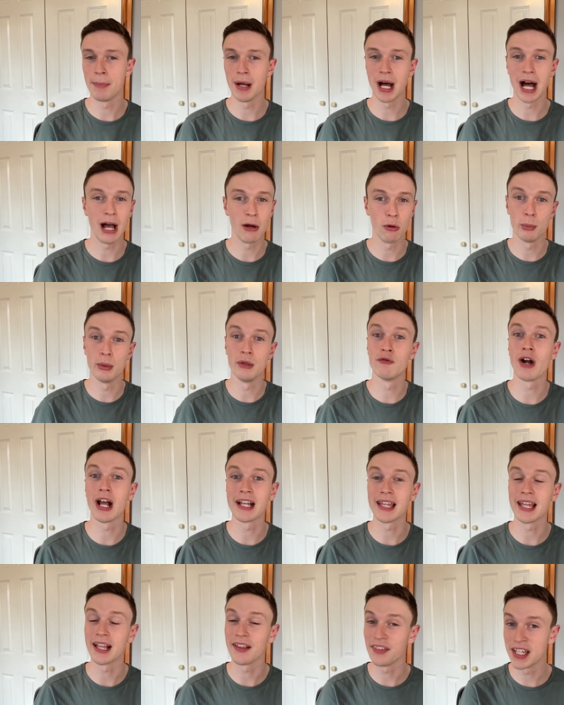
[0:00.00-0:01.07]
but I will be
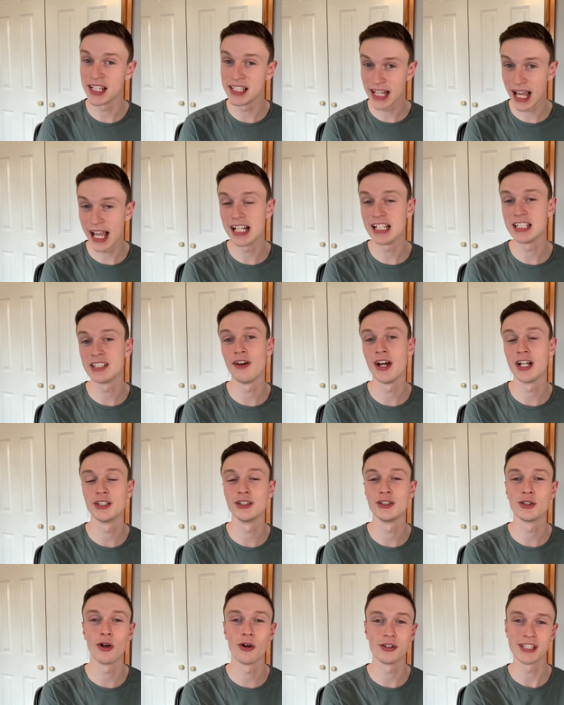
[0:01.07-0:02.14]
ranking the Taylor's version
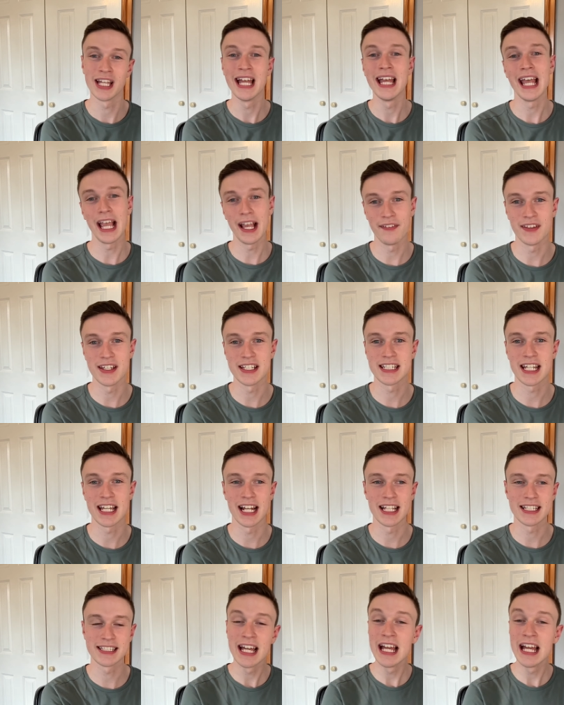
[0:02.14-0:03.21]
songs in this tier list.